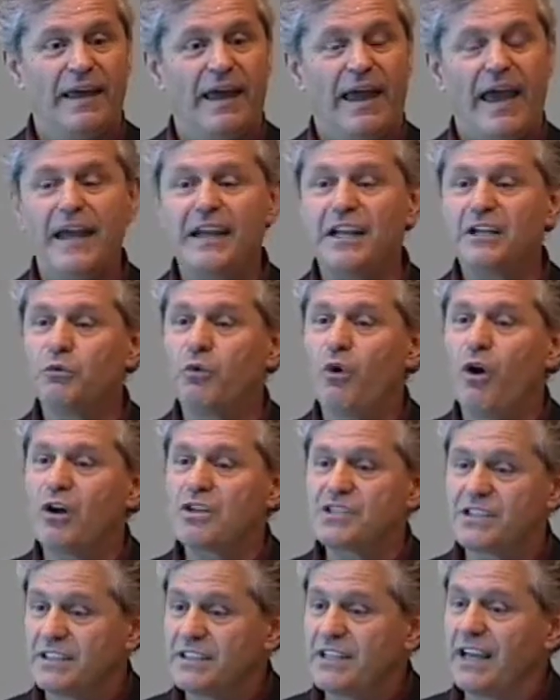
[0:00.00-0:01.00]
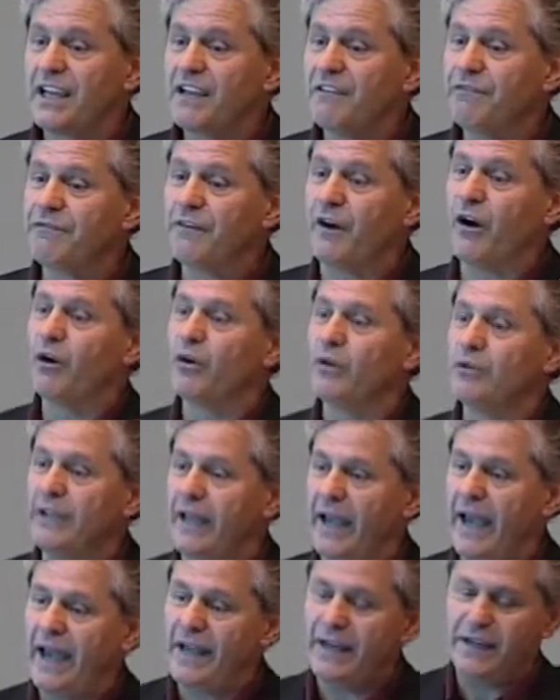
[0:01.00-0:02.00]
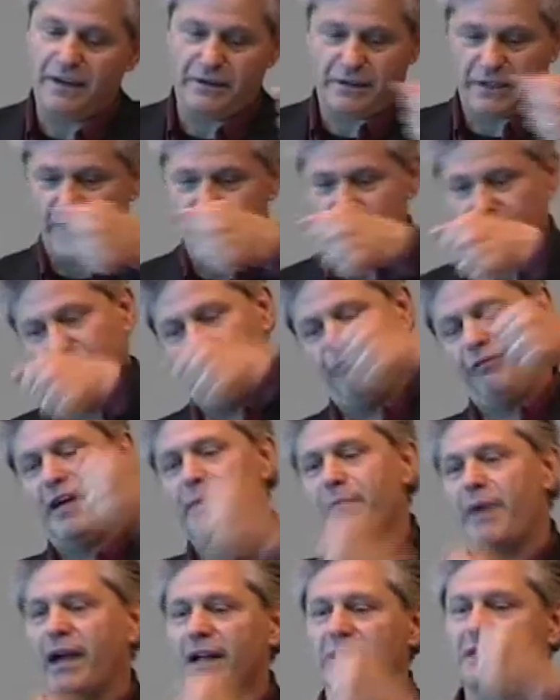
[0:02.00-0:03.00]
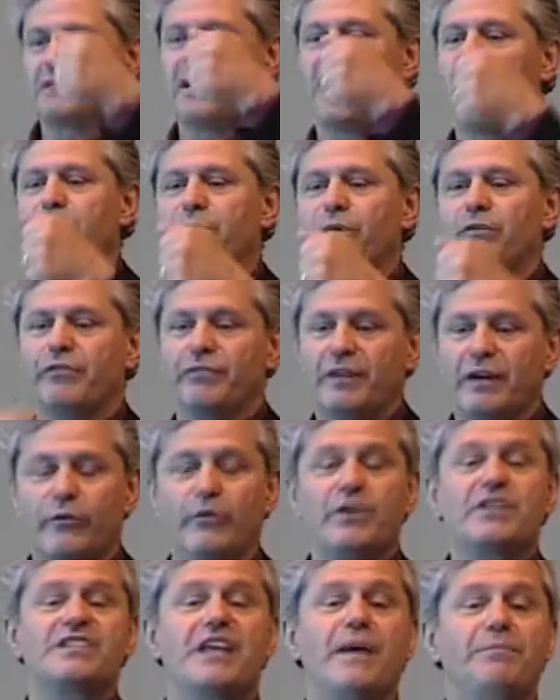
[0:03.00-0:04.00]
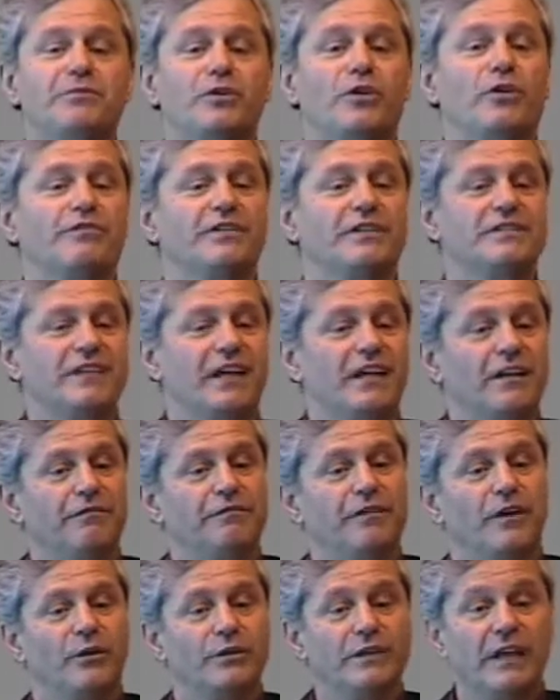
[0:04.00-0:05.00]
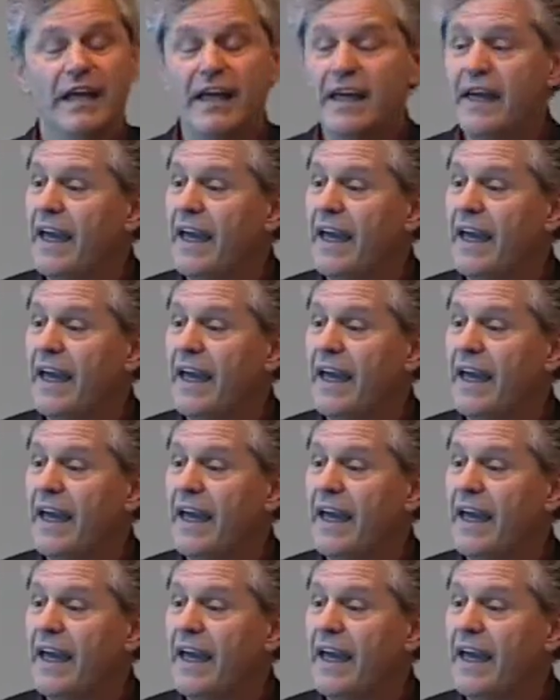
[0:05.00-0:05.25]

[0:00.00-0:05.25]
And it was a telephone and a kind of female type of receptor of the telephone,